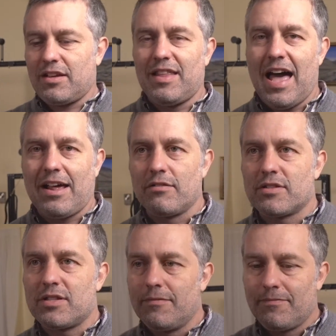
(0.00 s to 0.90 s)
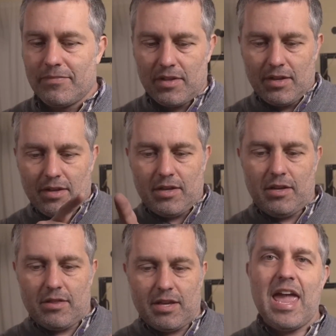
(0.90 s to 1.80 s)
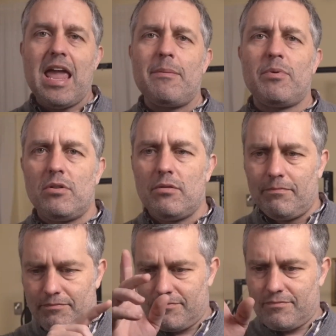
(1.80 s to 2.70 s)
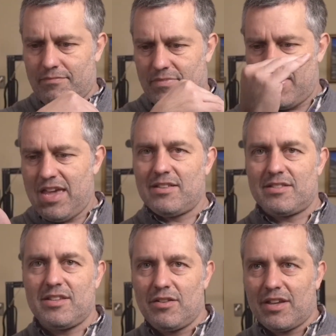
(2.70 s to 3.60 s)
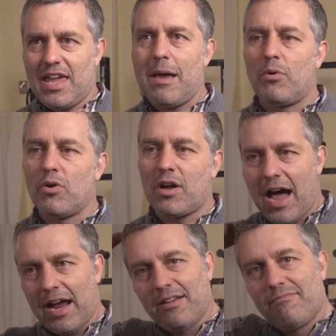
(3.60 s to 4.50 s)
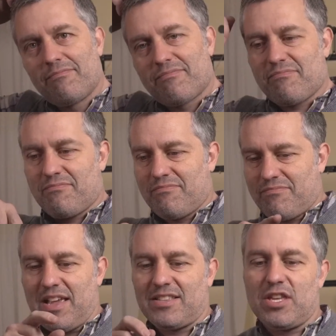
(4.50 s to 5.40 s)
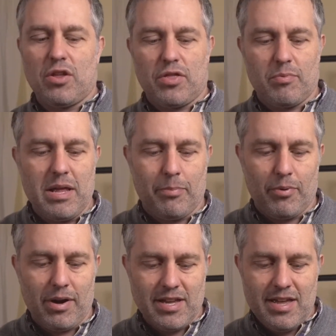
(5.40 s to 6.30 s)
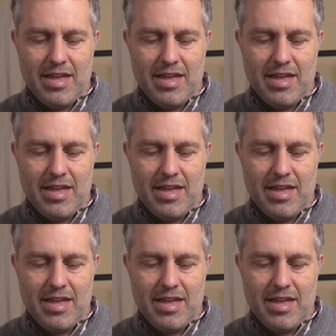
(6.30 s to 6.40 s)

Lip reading: the ladders, the cable things, you know, the cable guide things that you can 3D print.